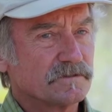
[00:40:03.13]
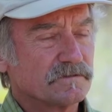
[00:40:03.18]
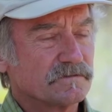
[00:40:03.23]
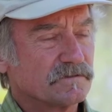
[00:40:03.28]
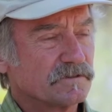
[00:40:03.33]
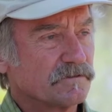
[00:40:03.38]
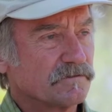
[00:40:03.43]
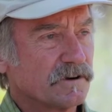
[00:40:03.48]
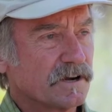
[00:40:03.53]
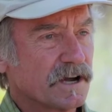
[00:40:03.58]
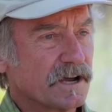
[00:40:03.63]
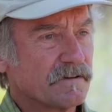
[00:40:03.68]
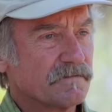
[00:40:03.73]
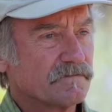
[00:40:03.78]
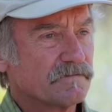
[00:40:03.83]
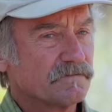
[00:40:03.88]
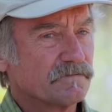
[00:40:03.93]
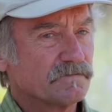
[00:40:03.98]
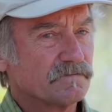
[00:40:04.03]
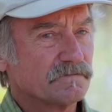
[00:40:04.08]
derive
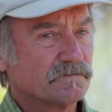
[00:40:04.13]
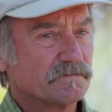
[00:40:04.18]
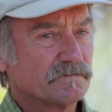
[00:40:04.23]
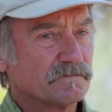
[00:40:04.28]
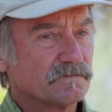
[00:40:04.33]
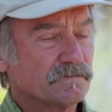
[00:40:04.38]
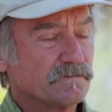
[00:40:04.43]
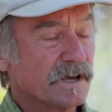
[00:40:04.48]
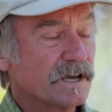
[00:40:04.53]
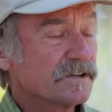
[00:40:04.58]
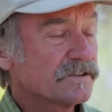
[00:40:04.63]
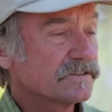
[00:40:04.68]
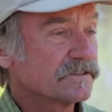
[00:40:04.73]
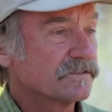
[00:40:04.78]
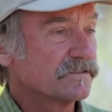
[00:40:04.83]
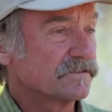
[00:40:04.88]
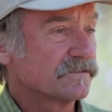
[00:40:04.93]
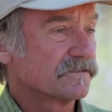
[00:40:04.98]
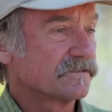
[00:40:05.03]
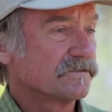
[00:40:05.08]

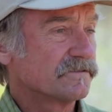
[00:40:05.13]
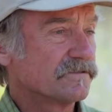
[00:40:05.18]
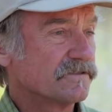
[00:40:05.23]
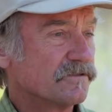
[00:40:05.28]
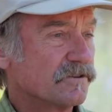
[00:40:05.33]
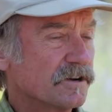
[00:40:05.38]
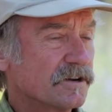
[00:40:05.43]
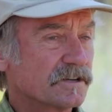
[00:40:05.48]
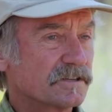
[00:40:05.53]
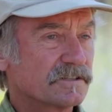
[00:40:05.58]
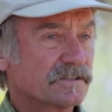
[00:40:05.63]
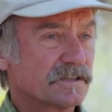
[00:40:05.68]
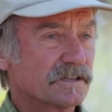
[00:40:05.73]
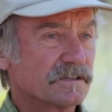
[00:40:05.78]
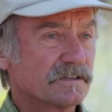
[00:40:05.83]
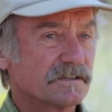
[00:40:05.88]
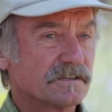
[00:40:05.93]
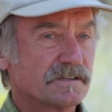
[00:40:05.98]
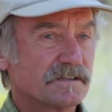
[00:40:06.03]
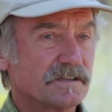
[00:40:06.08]
medicines, drugs that
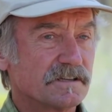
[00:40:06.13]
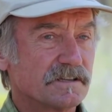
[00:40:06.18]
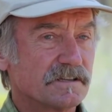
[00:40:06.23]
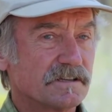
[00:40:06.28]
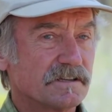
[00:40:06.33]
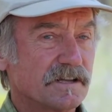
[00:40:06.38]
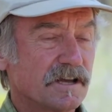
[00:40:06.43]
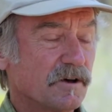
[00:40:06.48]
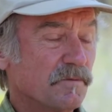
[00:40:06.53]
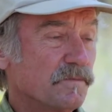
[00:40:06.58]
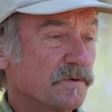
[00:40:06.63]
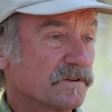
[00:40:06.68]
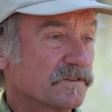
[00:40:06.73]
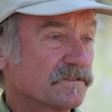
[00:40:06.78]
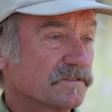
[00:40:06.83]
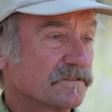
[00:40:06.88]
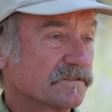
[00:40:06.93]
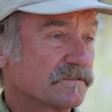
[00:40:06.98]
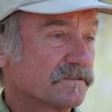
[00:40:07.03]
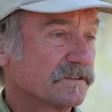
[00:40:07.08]
help
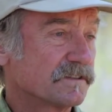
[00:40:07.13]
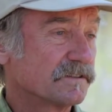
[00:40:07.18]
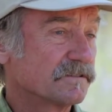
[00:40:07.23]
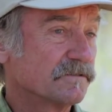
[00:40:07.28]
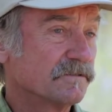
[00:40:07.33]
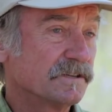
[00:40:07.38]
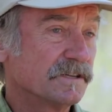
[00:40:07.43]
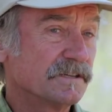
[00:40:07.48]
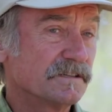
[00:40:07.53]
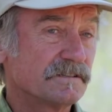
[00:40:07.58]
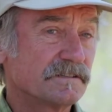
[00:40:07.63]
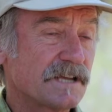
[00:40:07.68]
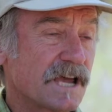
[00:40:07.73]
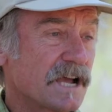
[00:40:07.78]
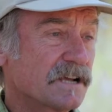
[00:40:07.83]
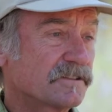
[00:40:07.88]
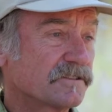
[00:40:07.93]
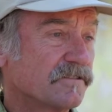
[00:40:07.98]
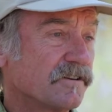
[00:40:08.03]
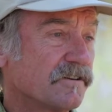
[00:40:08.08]
us, including
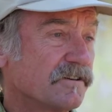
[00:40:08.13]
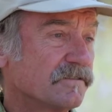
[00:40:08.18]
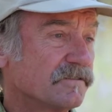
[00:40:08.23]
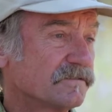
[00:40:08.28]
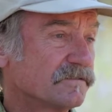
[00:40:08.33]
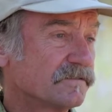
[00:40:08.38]
Taxol.